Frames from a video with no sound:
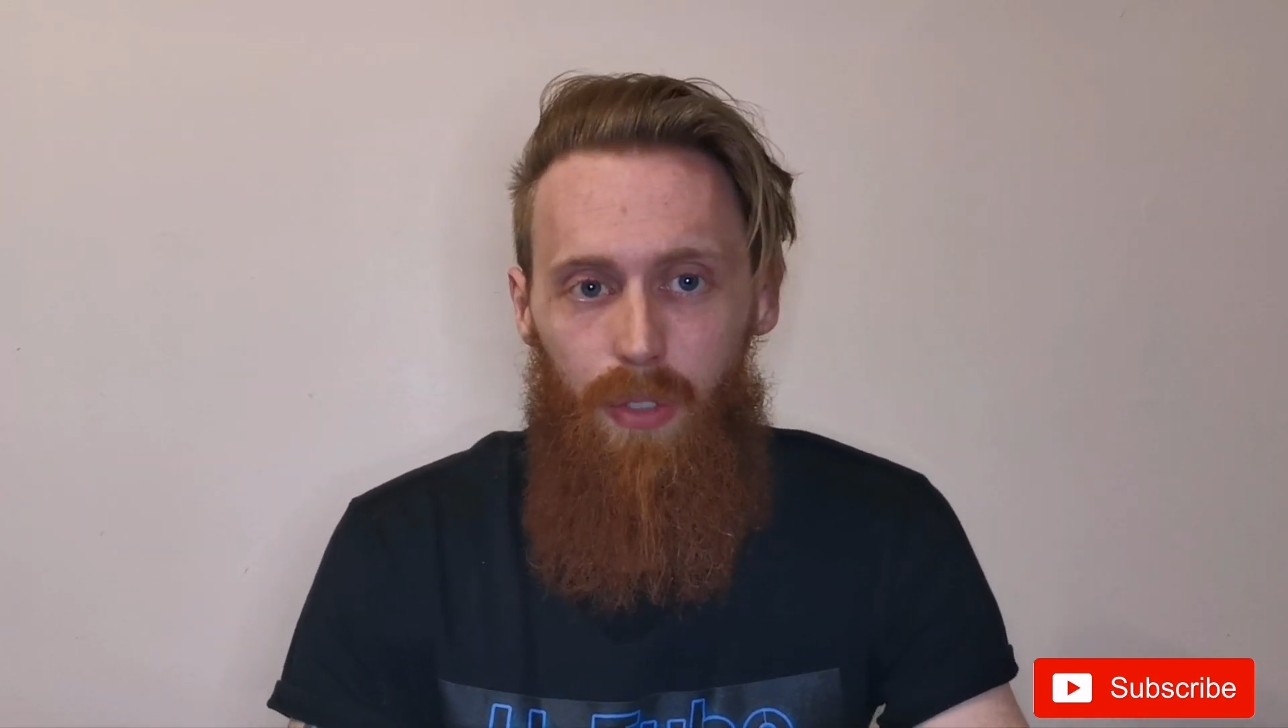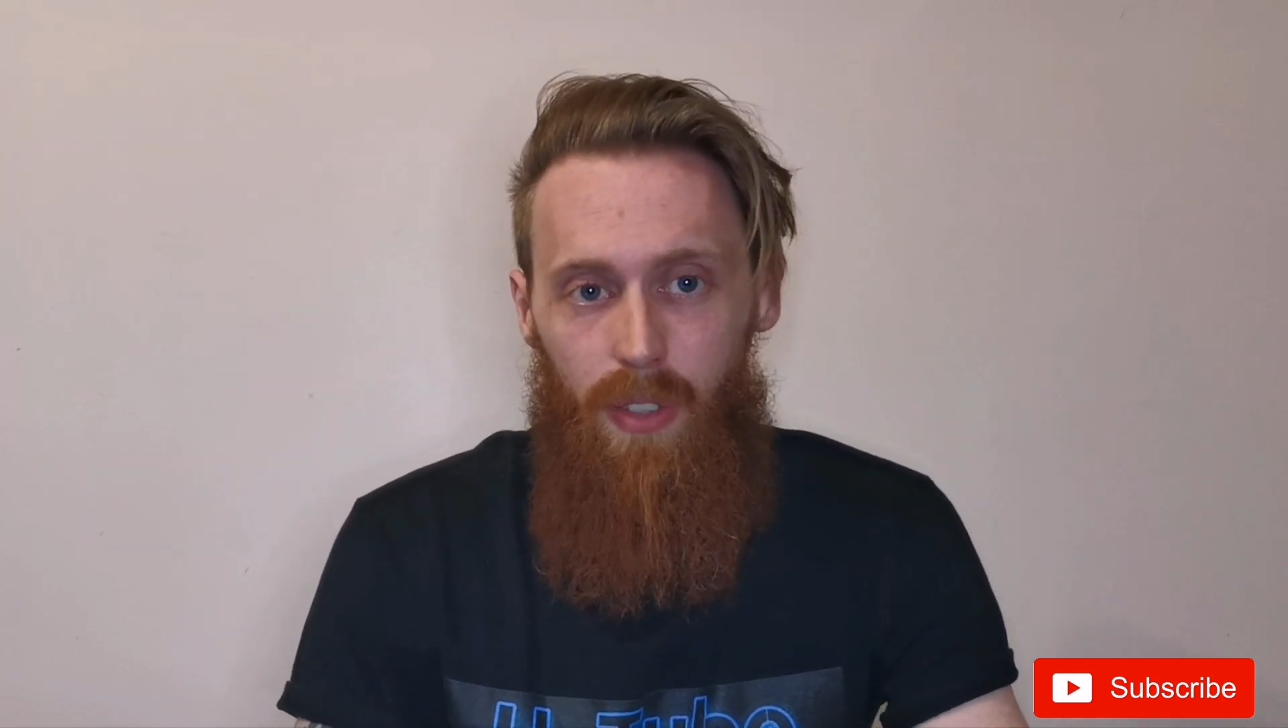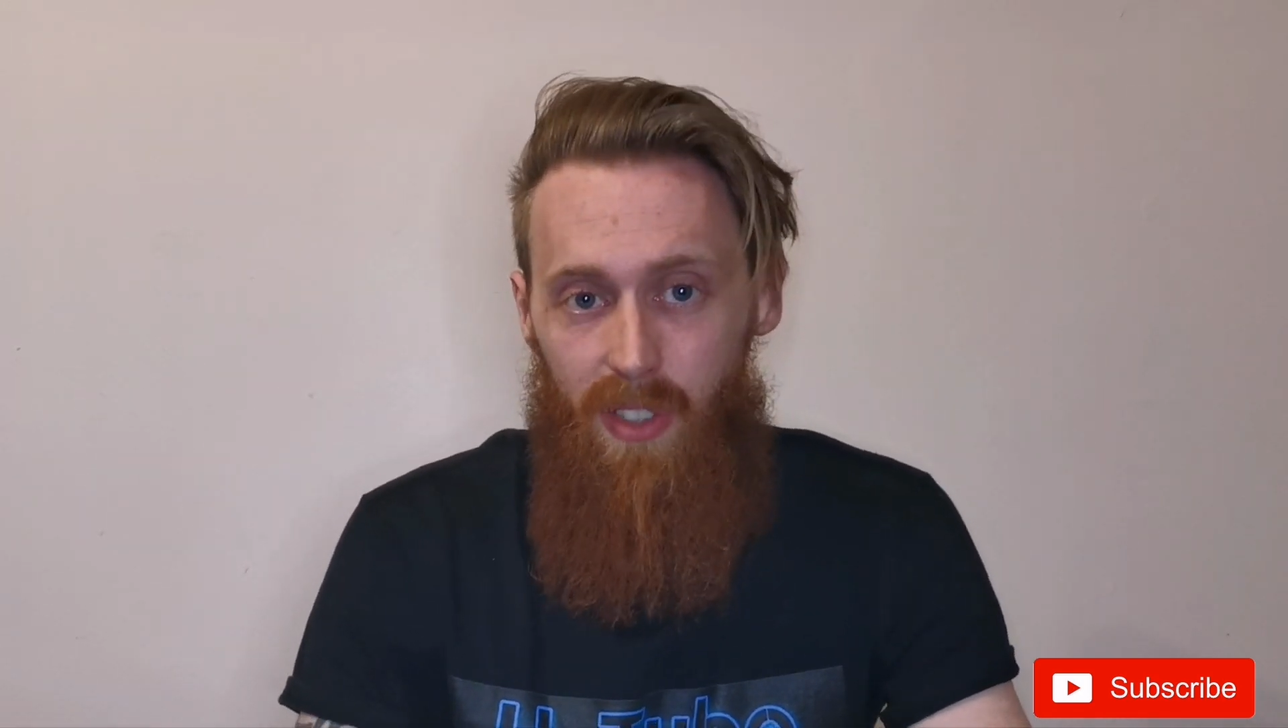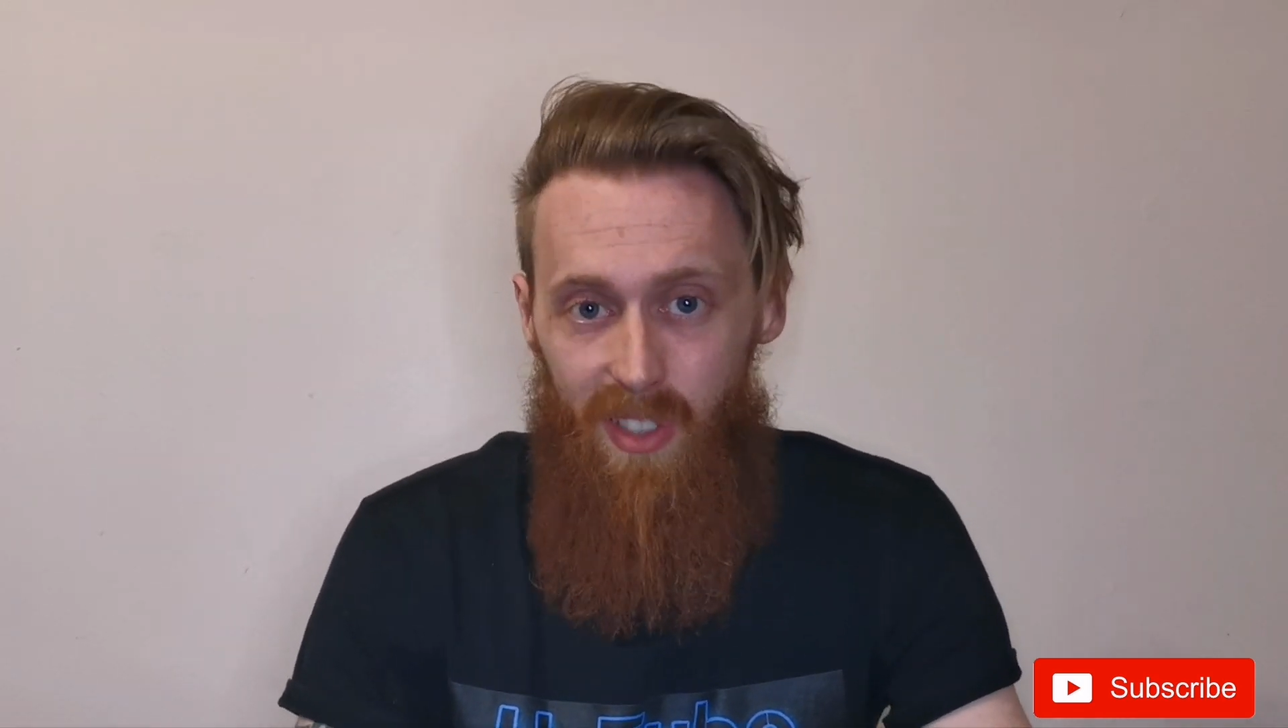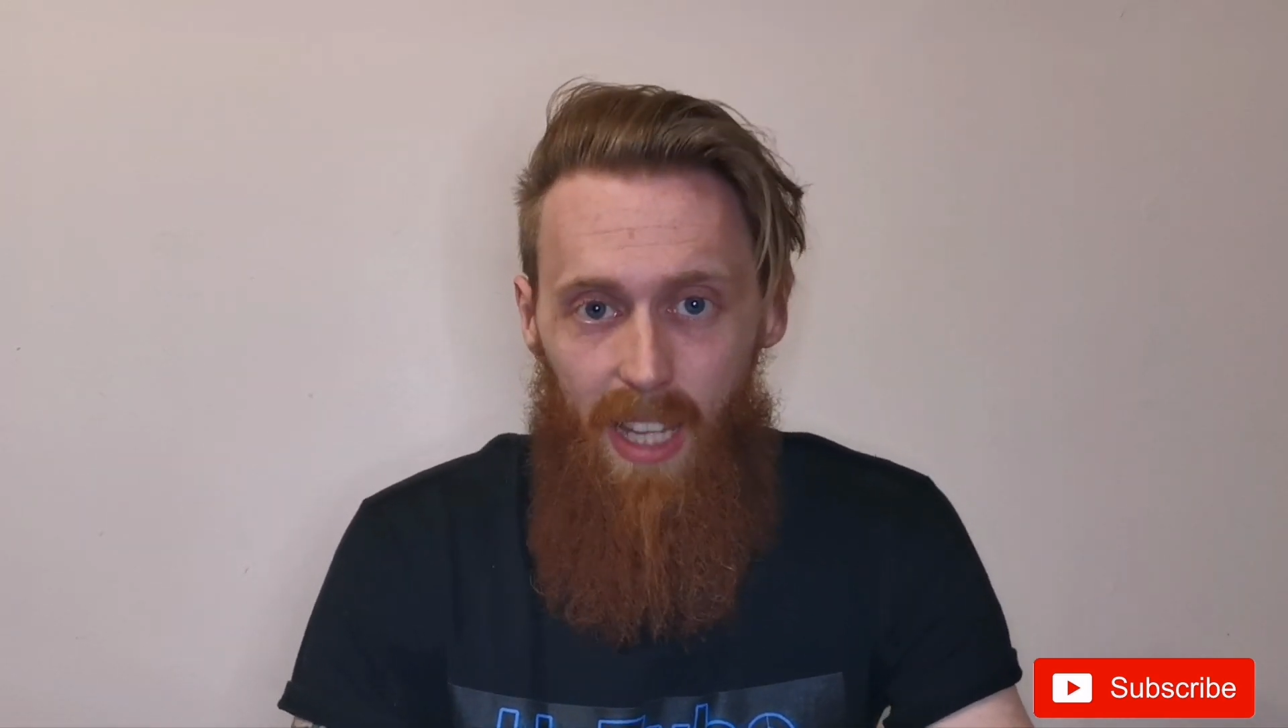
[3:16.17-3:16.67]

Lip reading: different